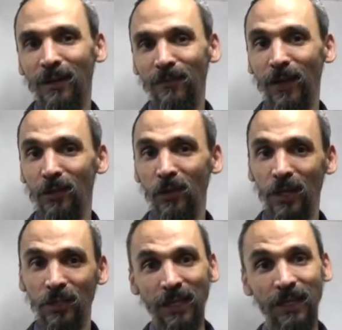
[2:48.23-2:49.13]

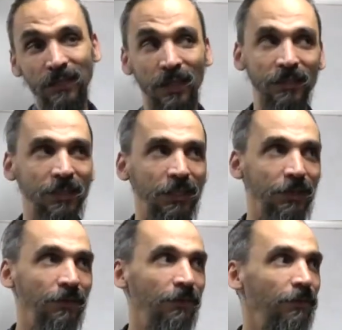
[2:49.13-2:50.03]
$5 less, and
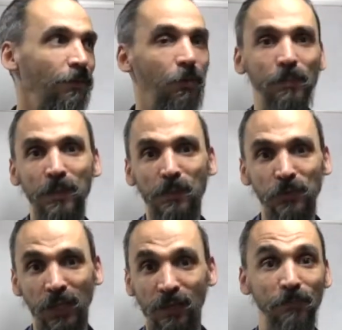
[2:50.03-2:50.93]
see what people say.